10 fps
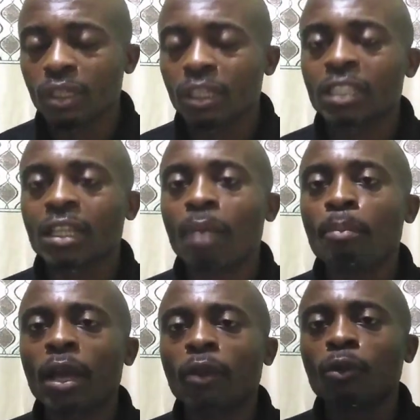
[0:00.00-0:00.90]
it can
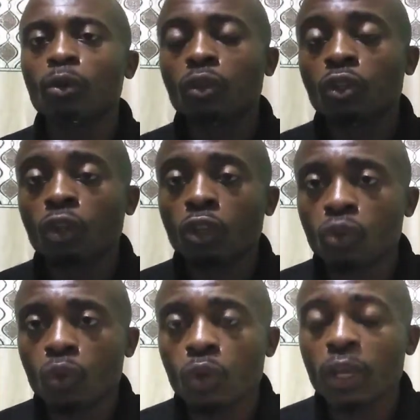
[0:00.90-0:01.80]
make you not
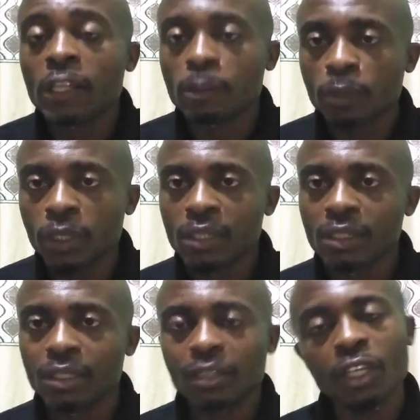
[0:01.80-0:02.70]
to
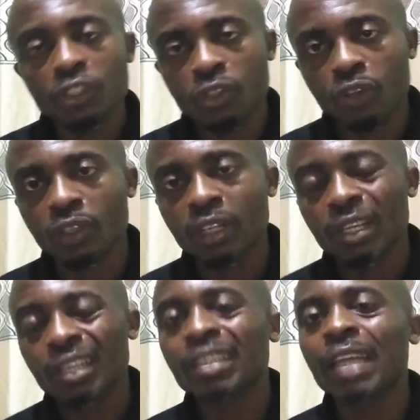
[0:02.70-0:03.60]
experience erection
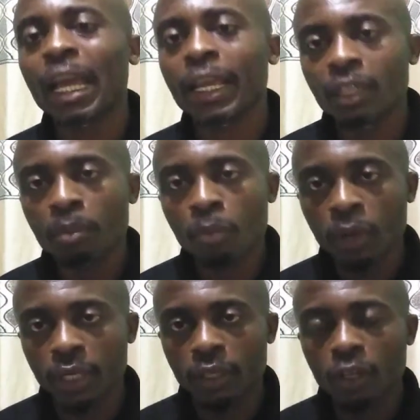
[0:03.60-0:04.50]
either in the
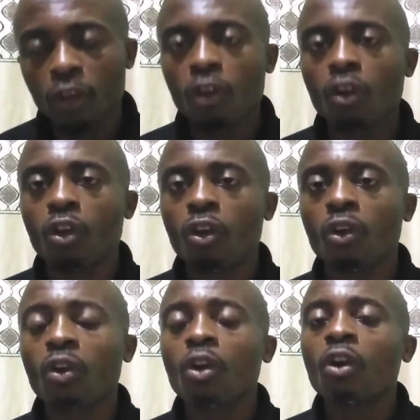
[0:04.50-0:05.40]
morning
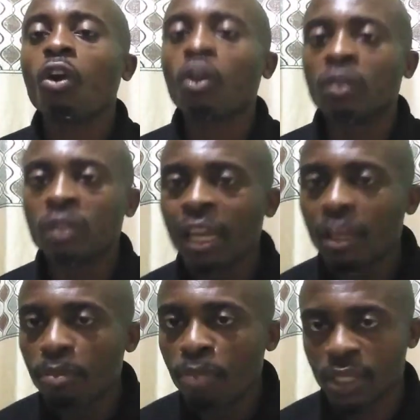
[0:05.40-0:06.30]
or on daily
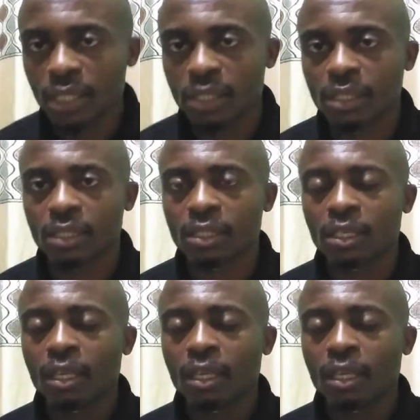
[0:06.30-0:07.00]
basis.